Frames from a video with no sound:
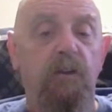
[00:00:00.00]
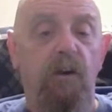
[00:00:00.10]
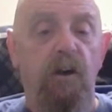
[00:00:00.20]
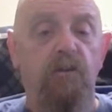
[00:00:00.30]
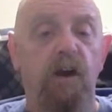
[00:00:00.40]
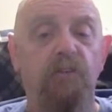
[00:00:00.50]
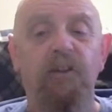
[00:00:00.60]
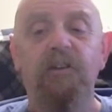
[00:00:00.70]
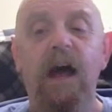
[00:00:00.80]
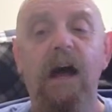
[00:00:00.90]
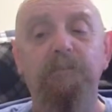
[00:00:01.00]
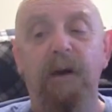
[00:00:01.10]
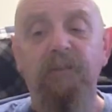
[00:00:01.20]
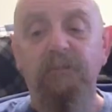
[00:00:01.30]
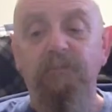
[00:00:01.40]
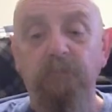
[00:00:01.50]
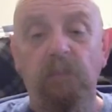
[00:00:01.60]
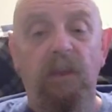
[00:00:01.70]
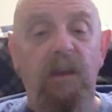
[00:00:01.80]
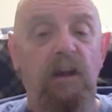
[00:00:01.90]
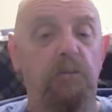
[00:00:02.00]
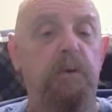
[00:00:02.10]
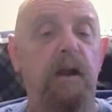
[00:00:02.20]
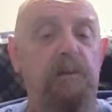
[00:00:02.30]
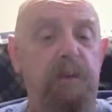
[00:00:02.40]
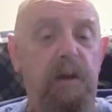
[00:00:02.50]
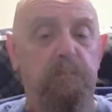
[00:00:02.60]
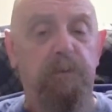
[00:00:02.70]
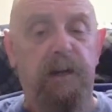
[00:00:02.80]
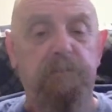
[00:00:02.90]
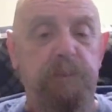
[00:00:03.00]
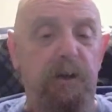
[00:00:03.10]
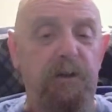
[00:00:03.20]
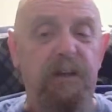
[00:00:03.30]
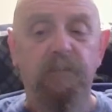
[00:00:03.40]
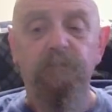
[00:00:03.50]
across the top of it. It'll probably be a brick building.